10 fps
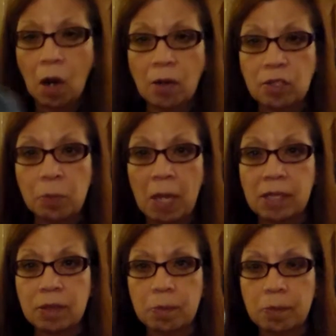Orange
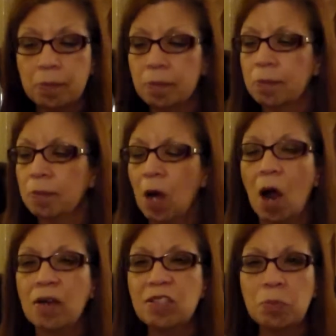blossom.
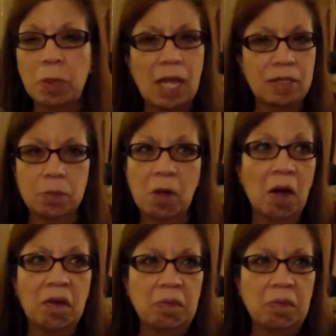Orange blossom.